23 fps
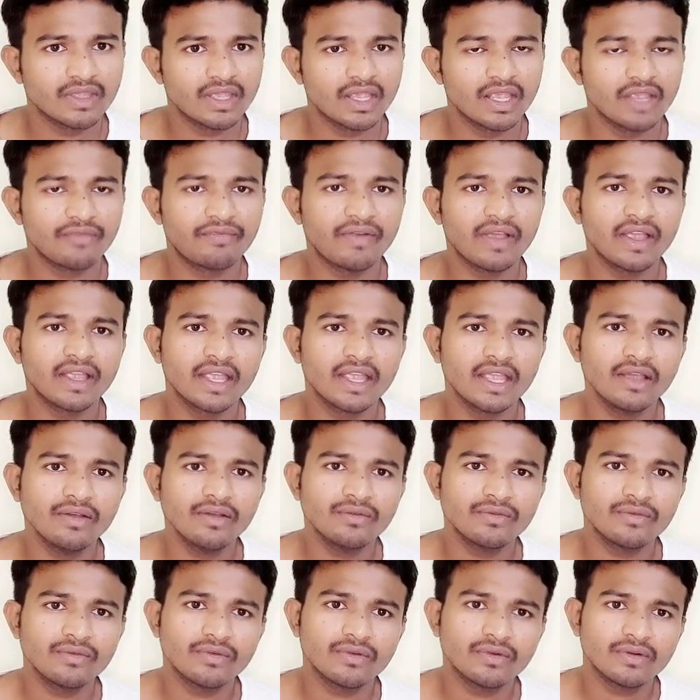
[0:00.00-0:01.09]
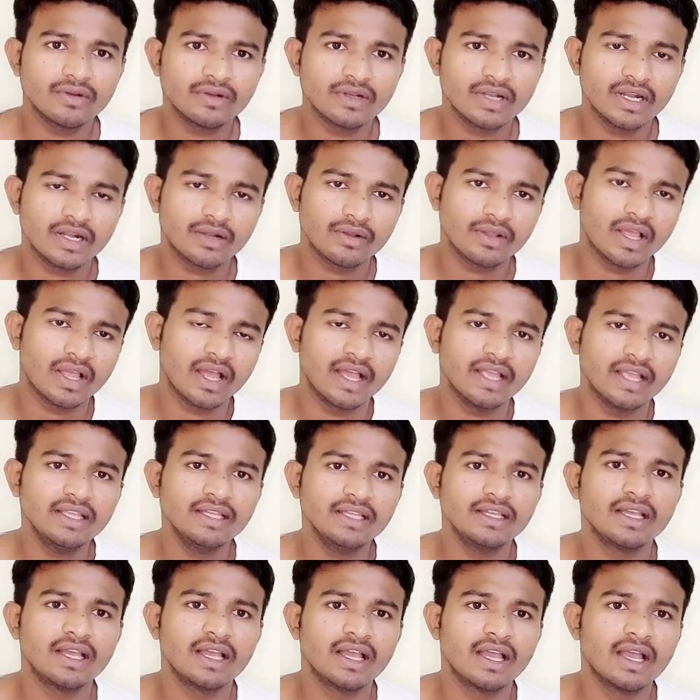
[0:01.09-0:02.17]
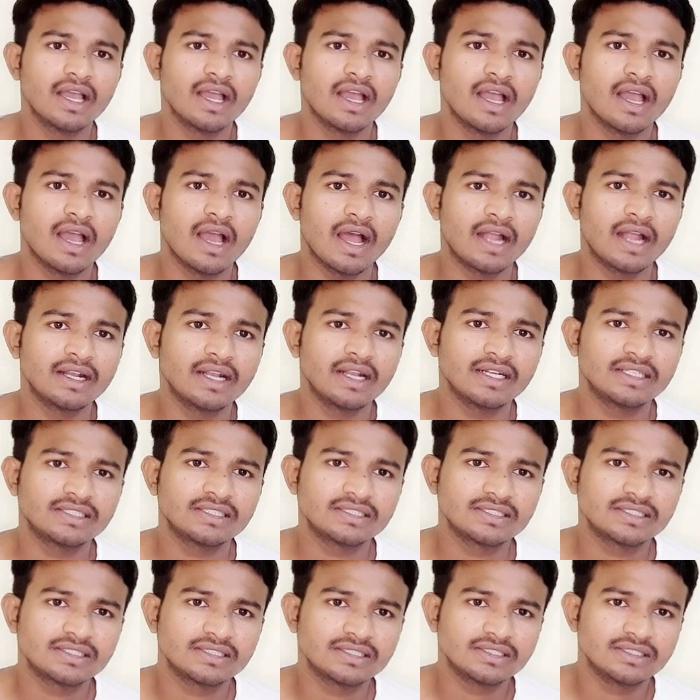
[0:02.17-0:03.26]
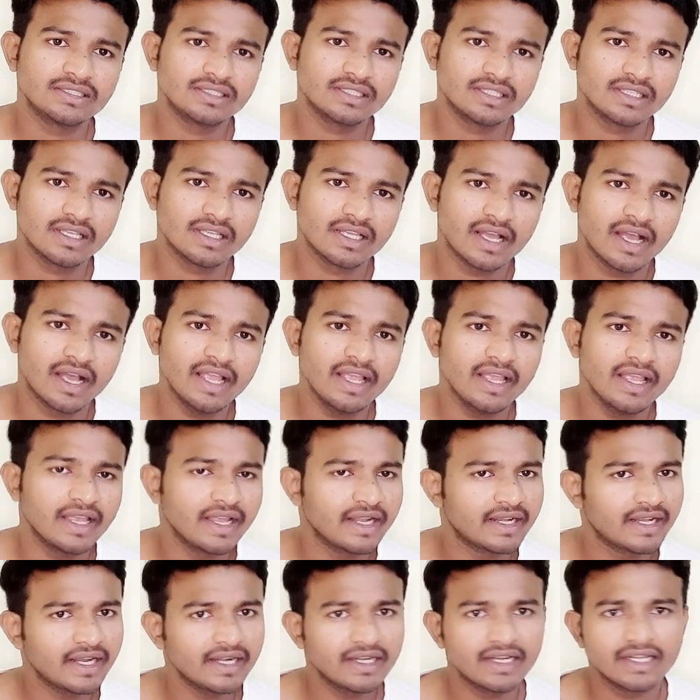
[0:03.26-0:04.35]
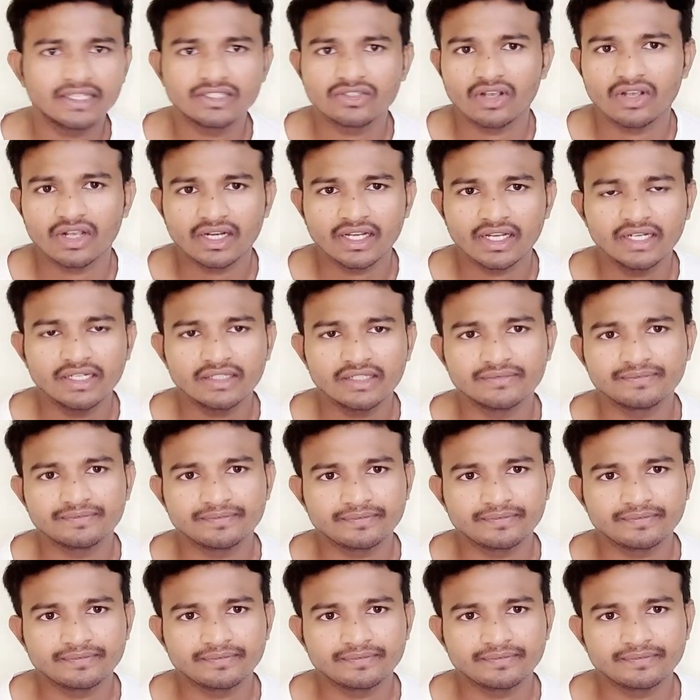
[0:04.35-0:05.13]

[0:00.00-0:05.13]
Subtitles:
If I gave that guy and that guy ate the chocolate,